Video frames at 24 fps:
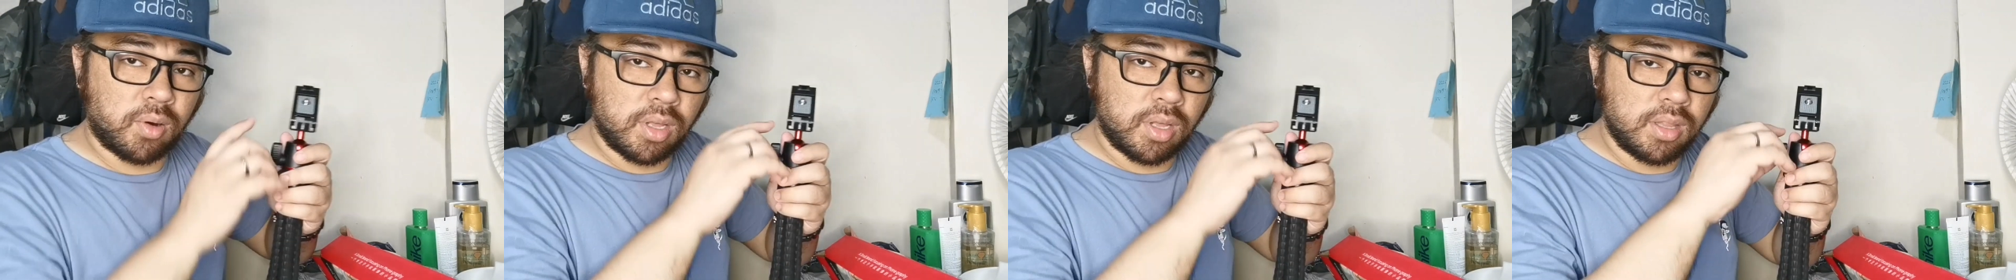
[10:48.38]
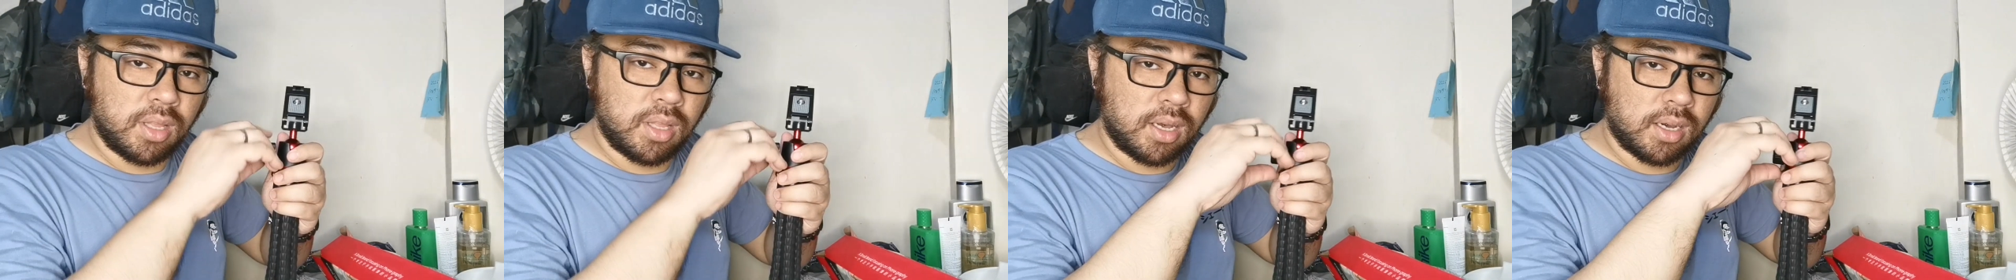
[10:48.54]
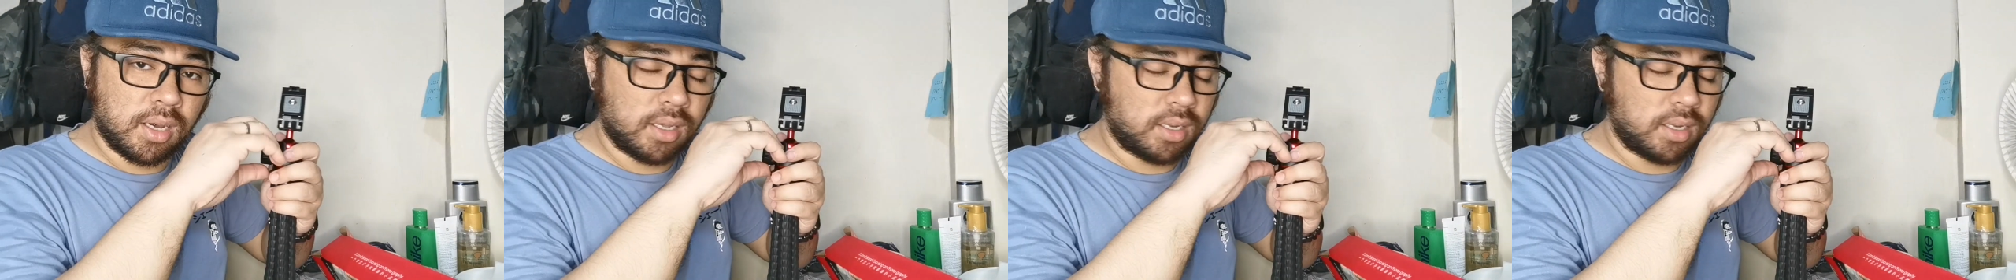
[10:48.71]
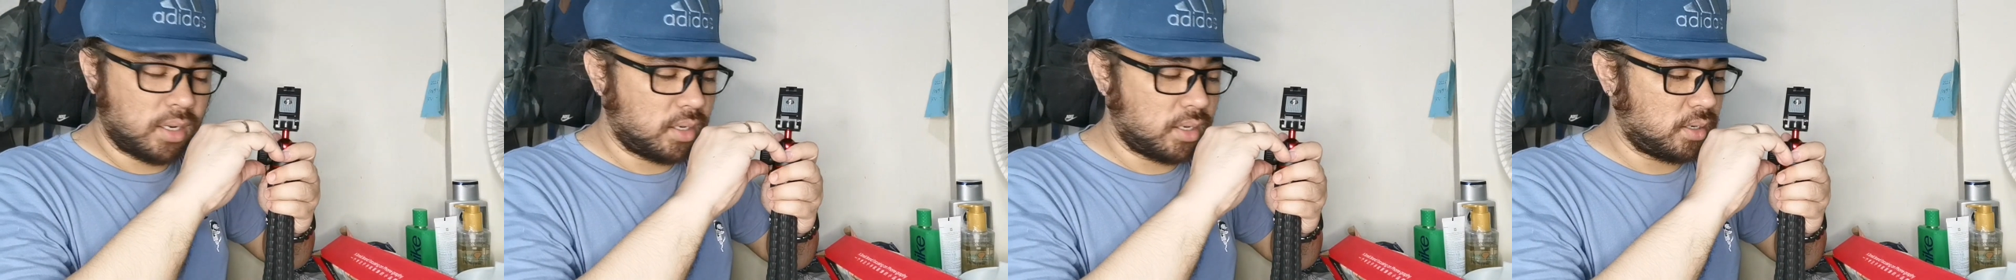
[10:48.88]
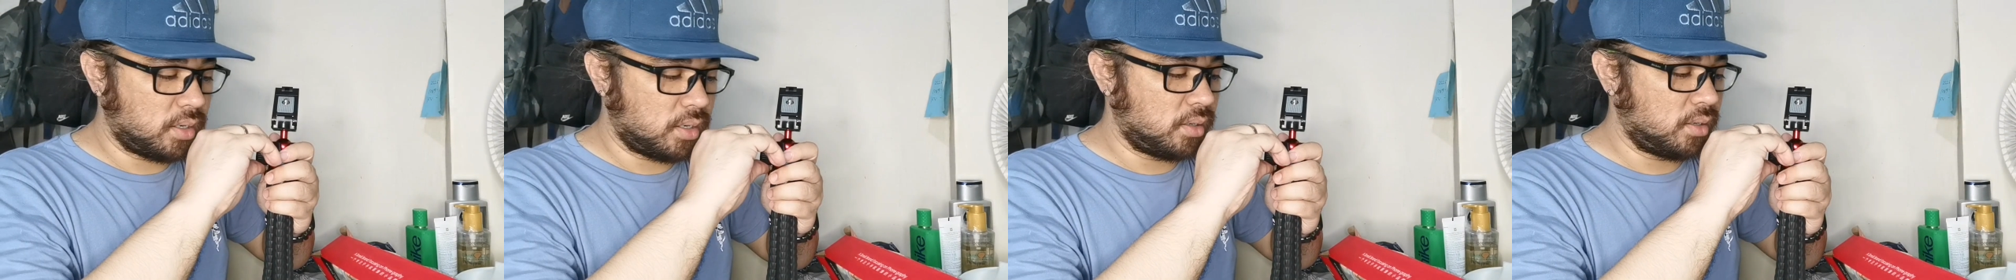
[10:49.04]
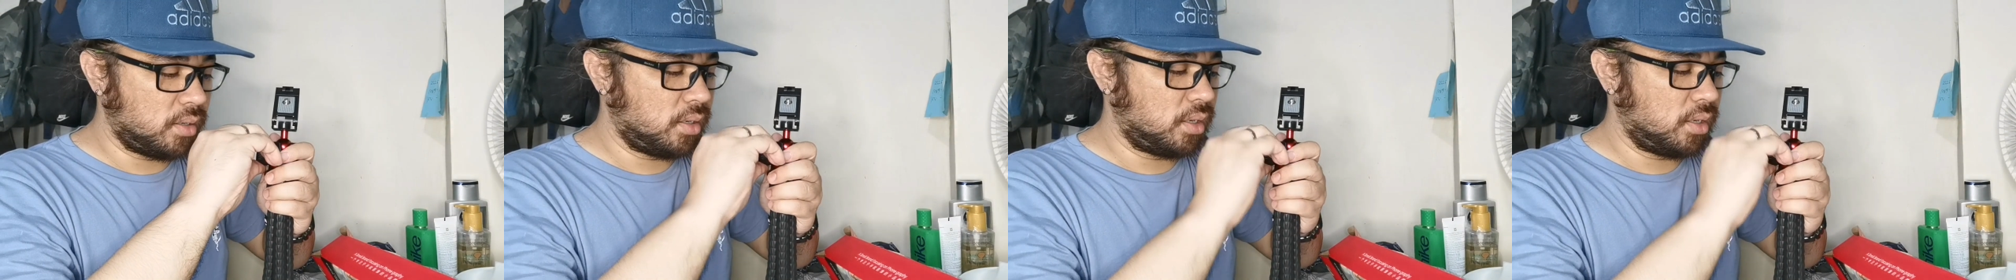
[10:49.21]

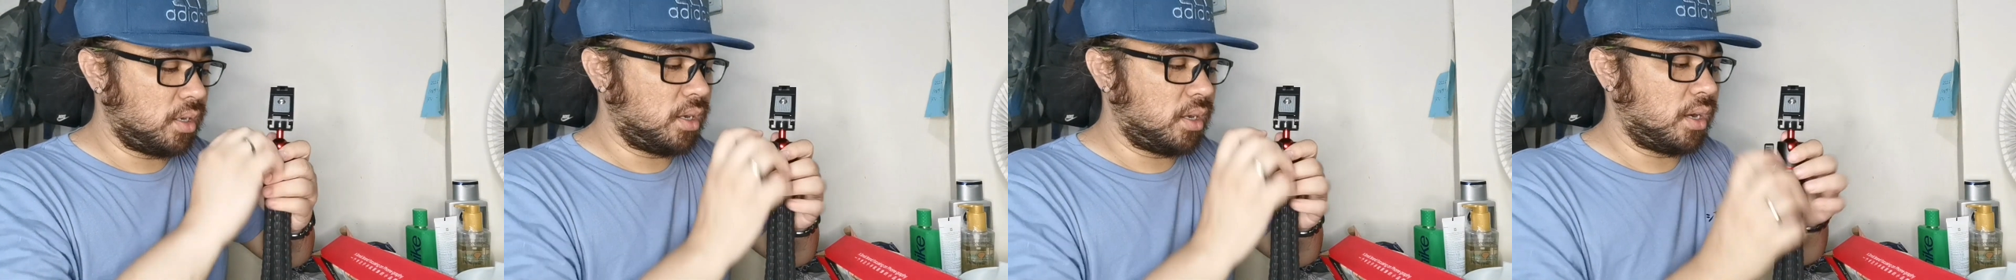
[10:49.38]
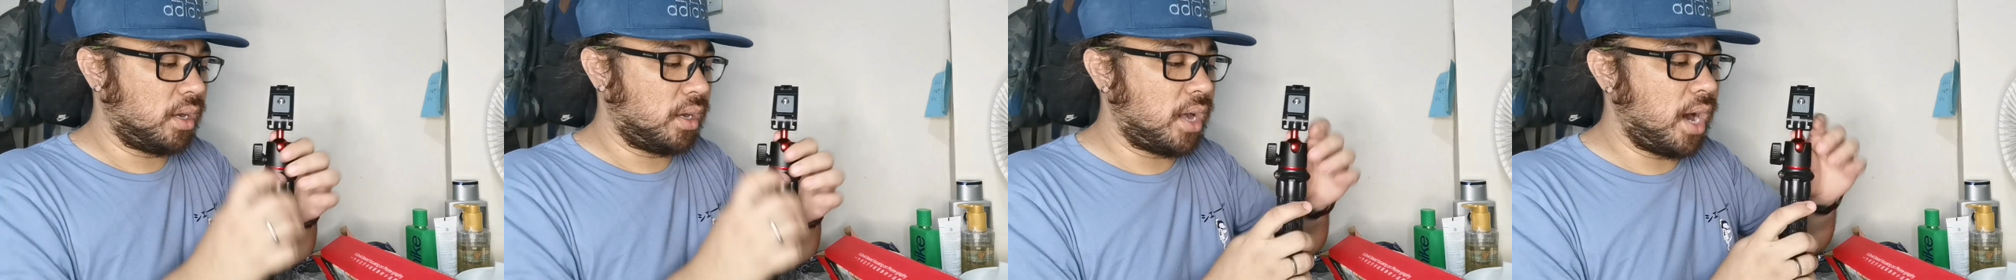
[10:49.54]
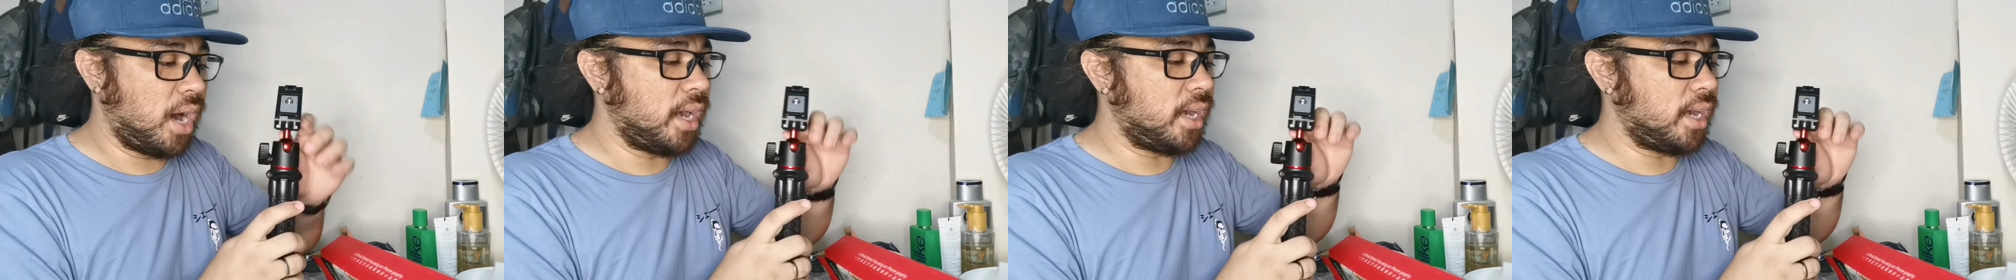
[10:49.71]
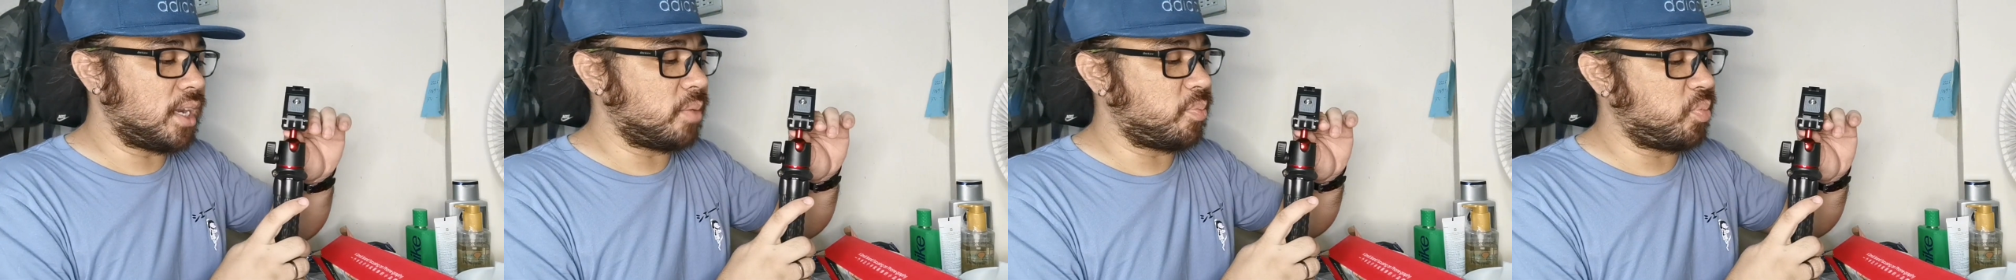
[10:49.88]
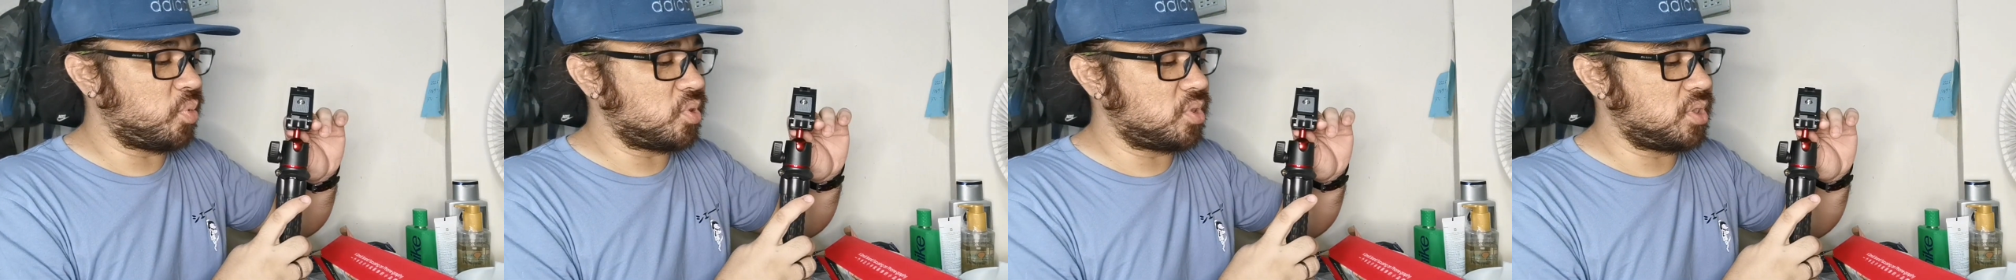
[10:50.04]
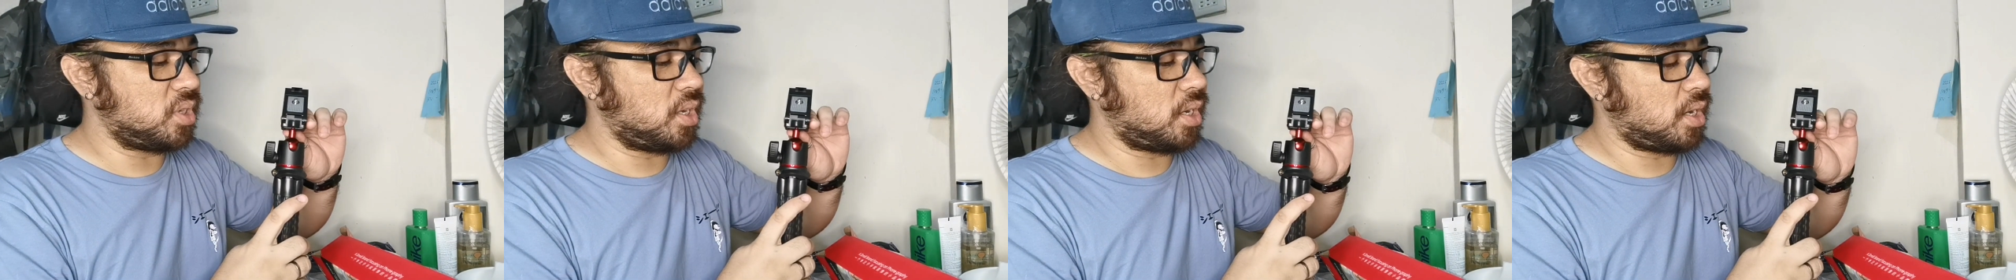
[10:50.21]
Kanang gahi na
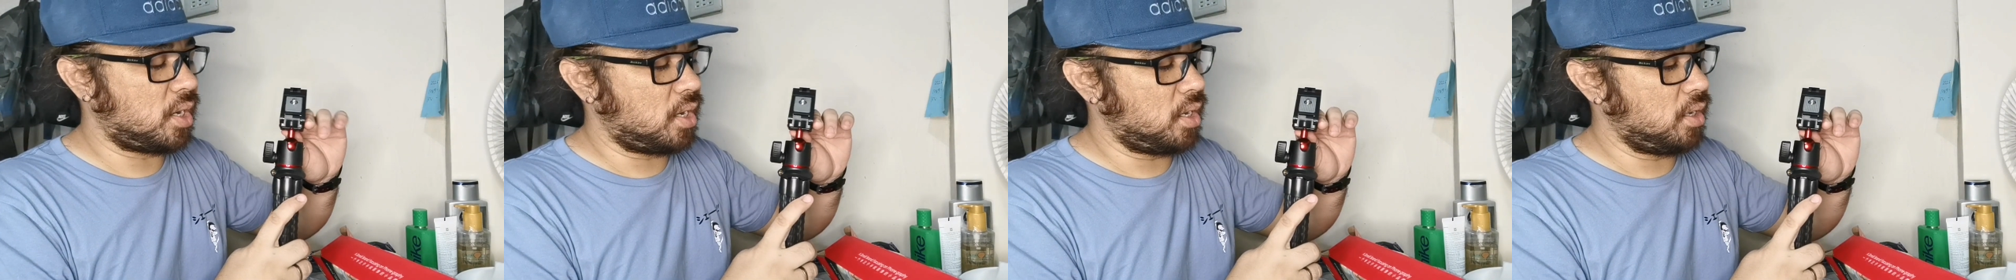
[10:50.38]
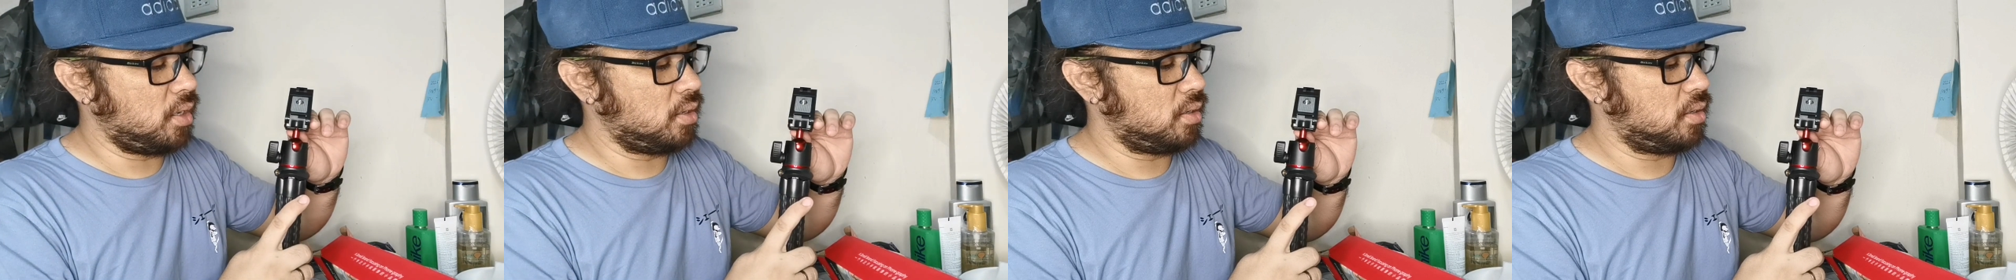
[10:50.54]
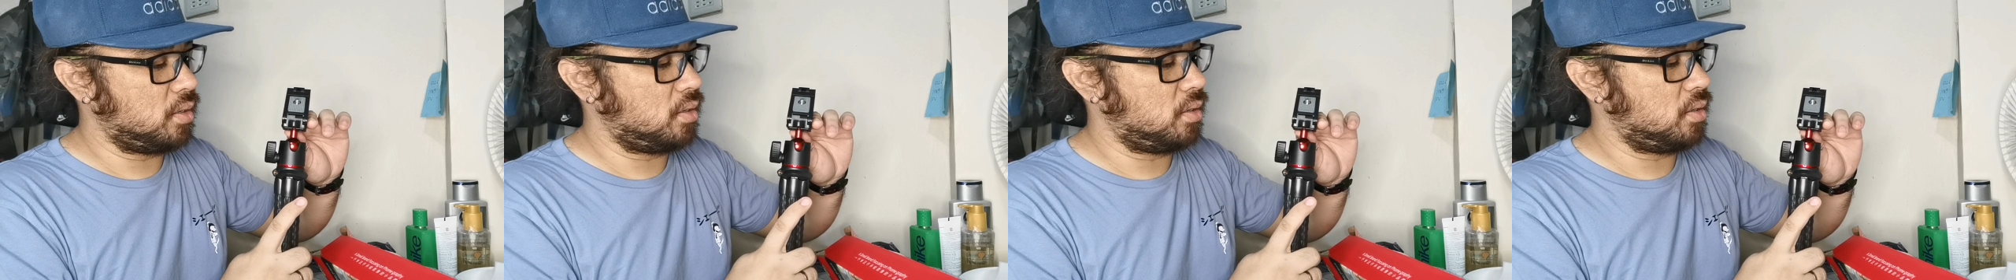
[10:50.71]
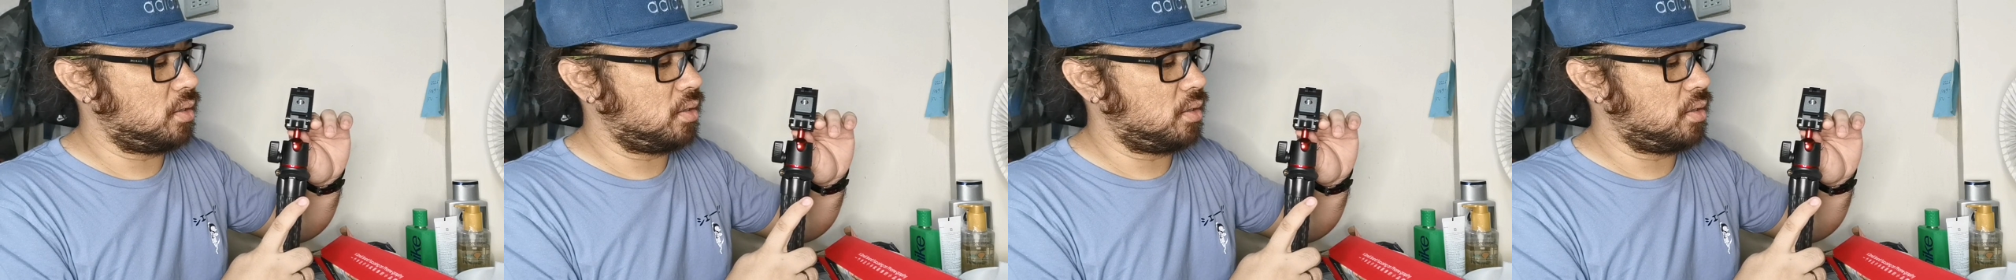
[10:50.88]
po siya.